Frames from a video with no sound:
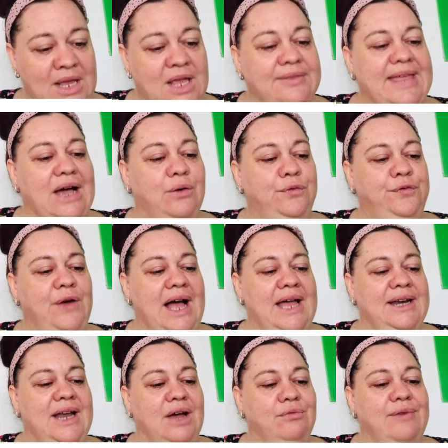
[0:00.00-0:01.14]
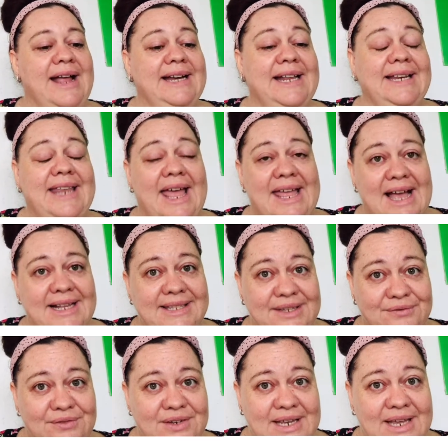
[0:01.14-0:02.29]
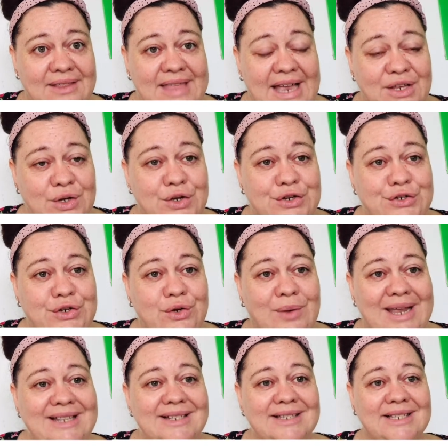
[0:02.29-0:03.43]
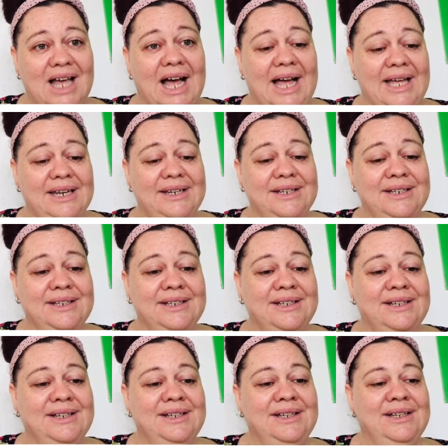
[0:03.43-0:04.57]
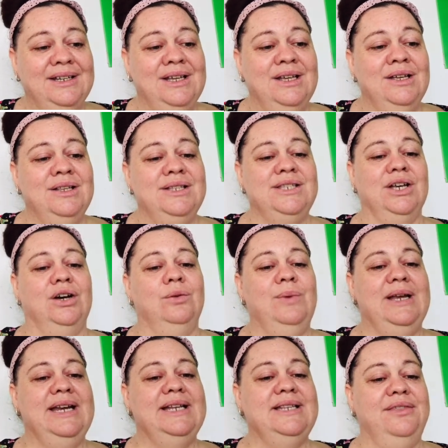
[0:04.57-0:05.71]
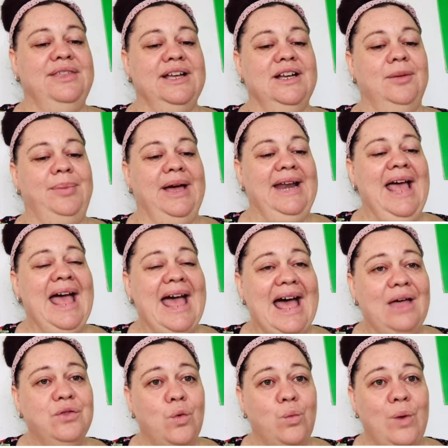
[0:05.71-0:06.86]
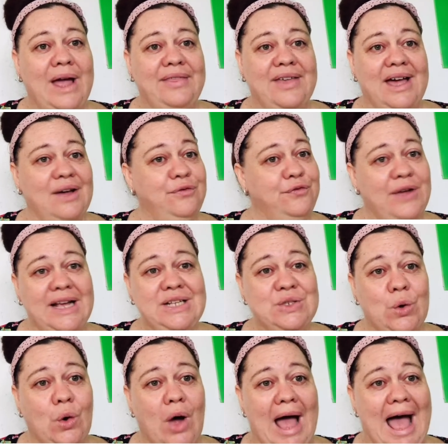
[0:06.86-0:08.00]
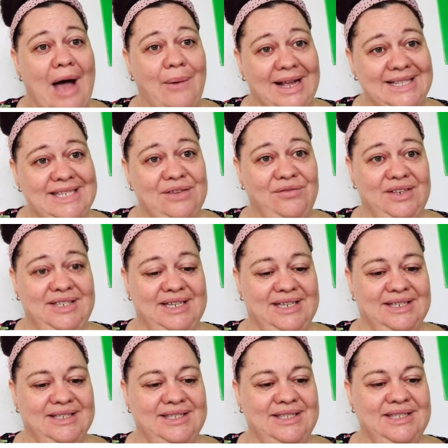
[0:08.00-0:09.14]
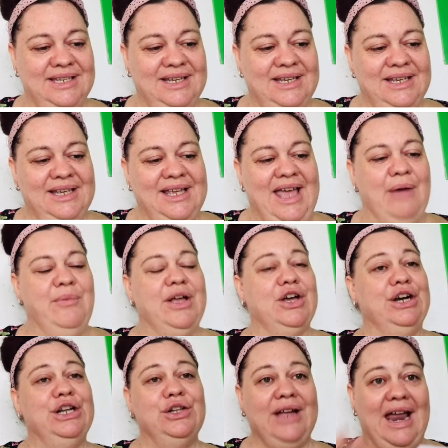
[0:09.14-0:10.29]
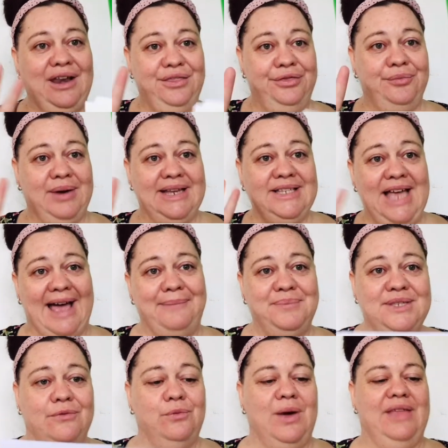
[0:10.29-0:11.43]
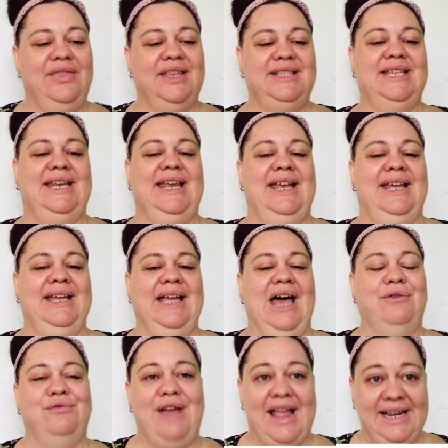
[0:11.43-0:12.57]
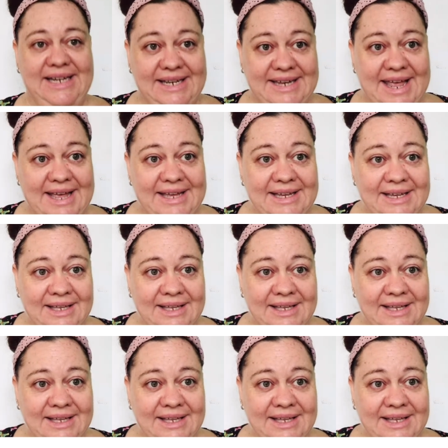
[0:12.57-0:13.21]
They'll find a rainy day activity that you can do inside. So we need to think about how the weather affects our activities. And we're going to look at 3 types of weather today. A rainy day,